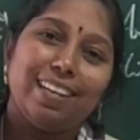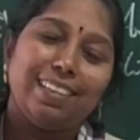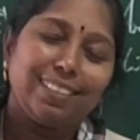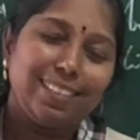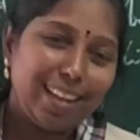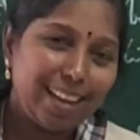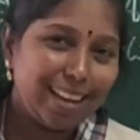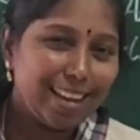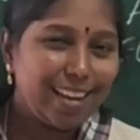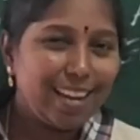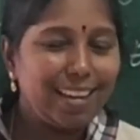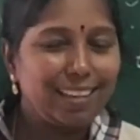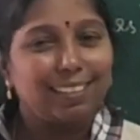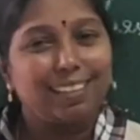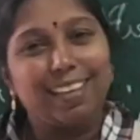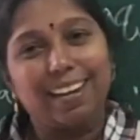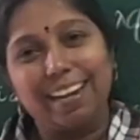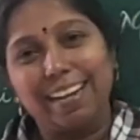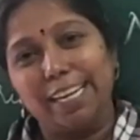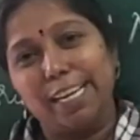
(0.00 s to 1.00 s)
See,
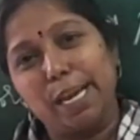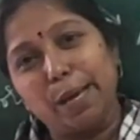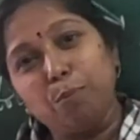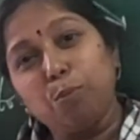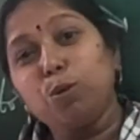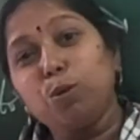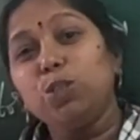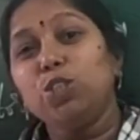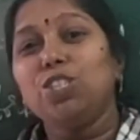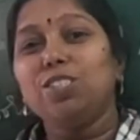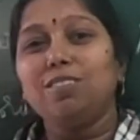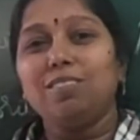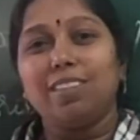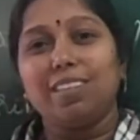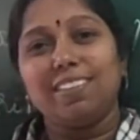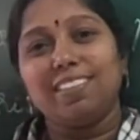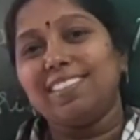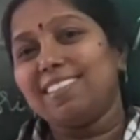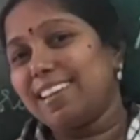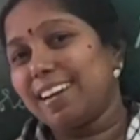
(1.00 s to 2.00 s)
is there any
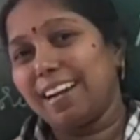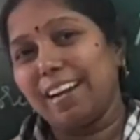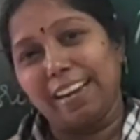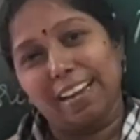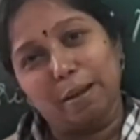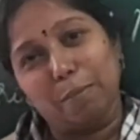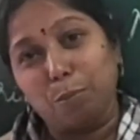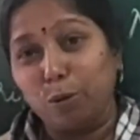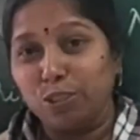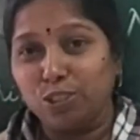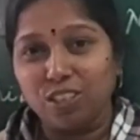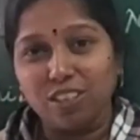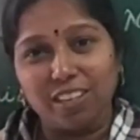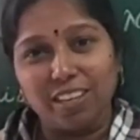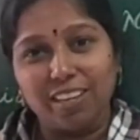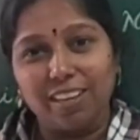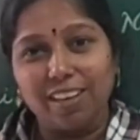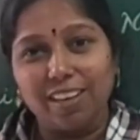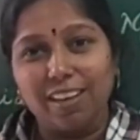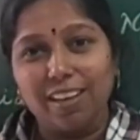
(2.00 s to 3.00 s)
emotion?
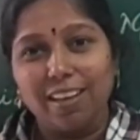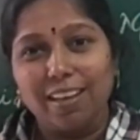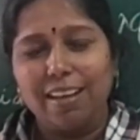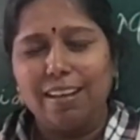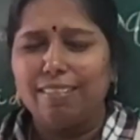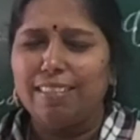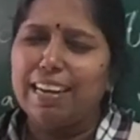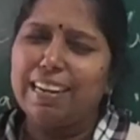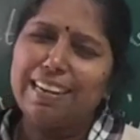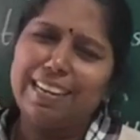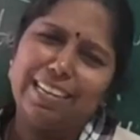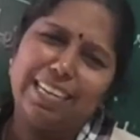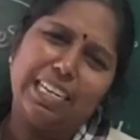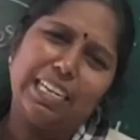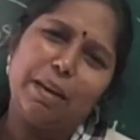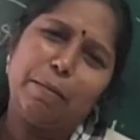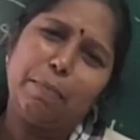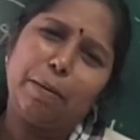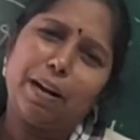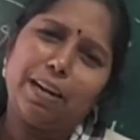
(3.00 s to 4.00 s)
Here? The
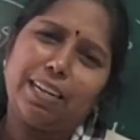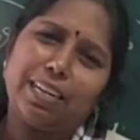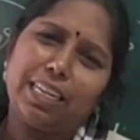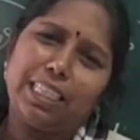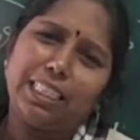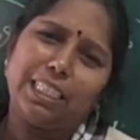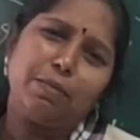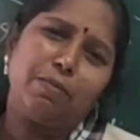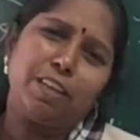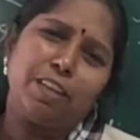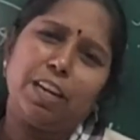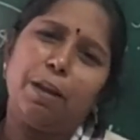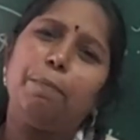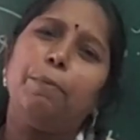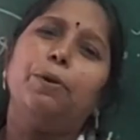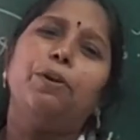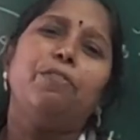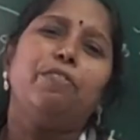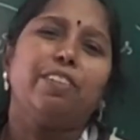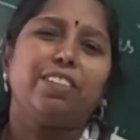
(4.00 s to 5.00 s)
Dear Departed is a very
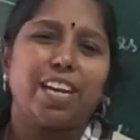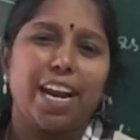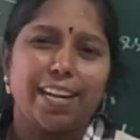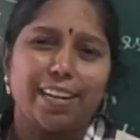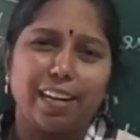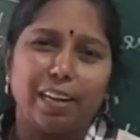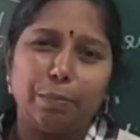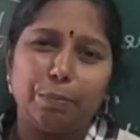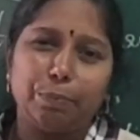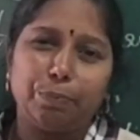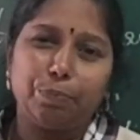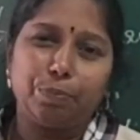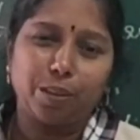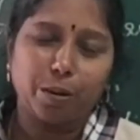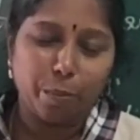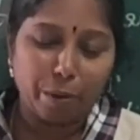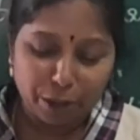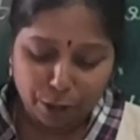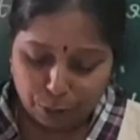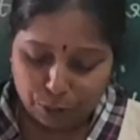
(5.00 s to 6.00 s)
beautiful title.
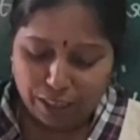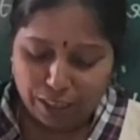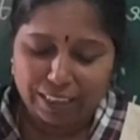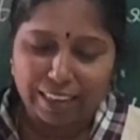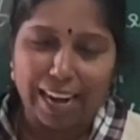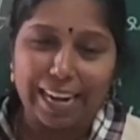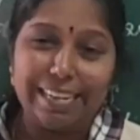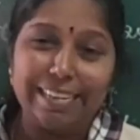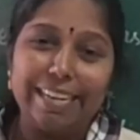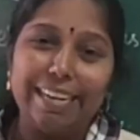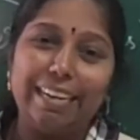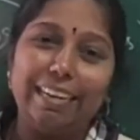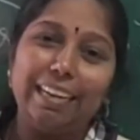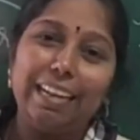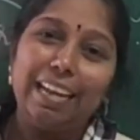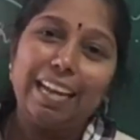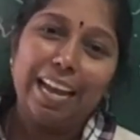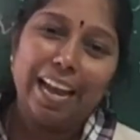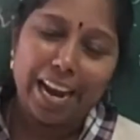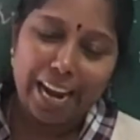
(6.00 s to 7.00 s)
But to the title,
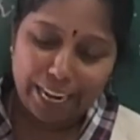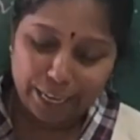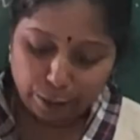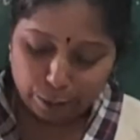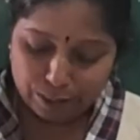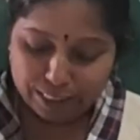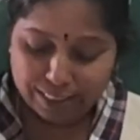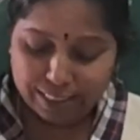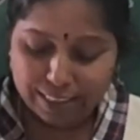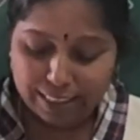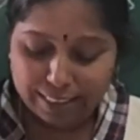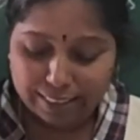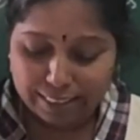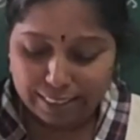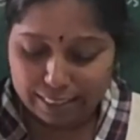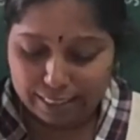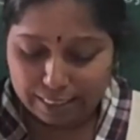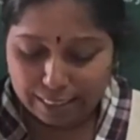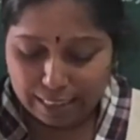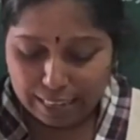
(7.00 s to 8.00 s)
into this
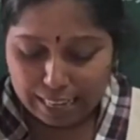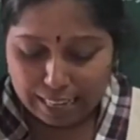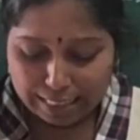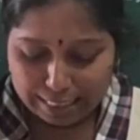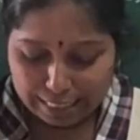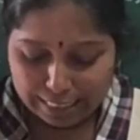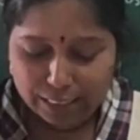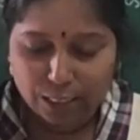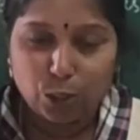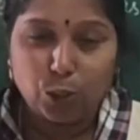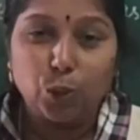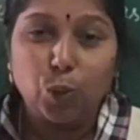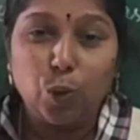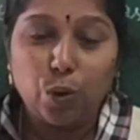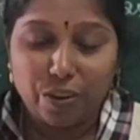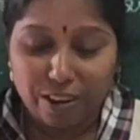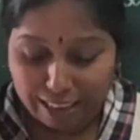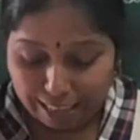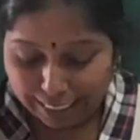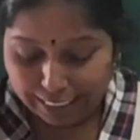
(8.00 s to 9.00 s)
lesson, there is
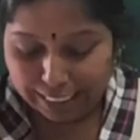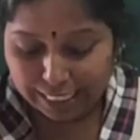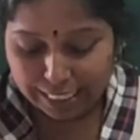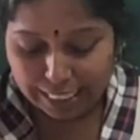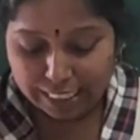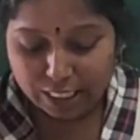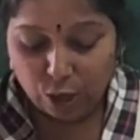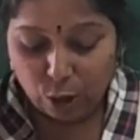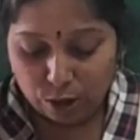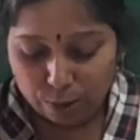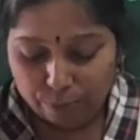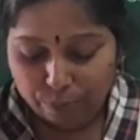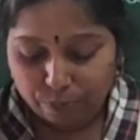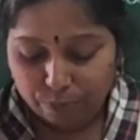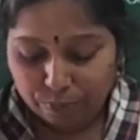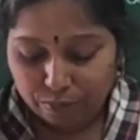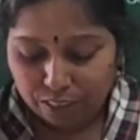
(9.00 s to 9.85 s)
no relation at all.